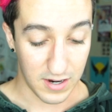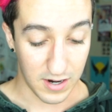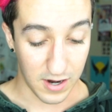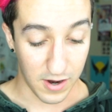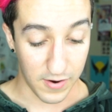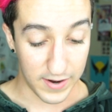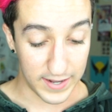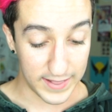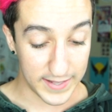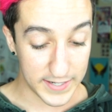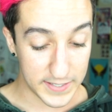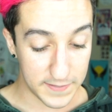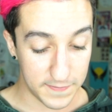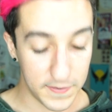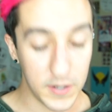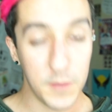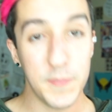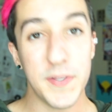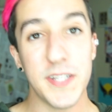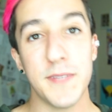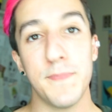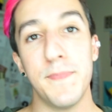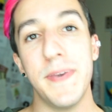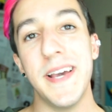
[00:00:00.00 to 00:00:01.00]
Alright, let's
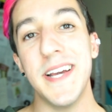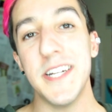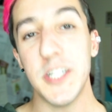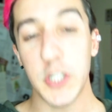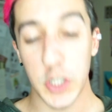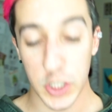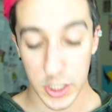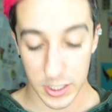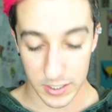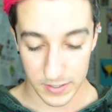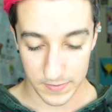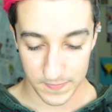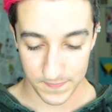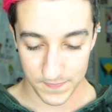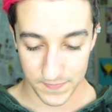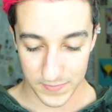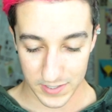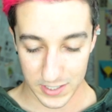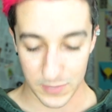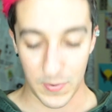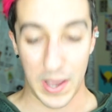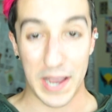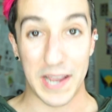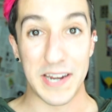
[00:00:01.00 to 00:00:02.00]
film this bitch
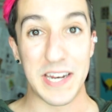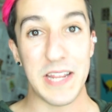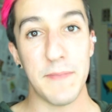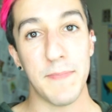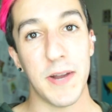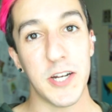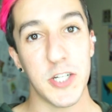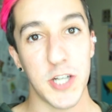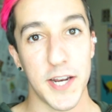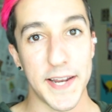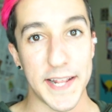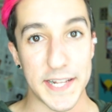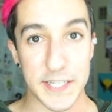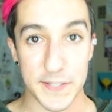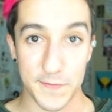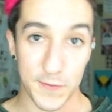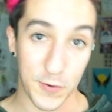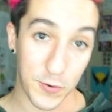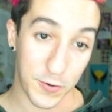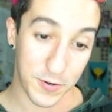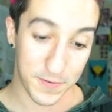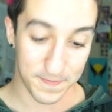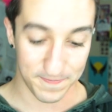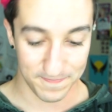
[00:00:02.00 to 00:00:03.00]
so I can eat my Chinese
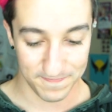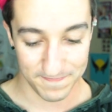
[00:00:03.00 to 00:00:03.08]
food.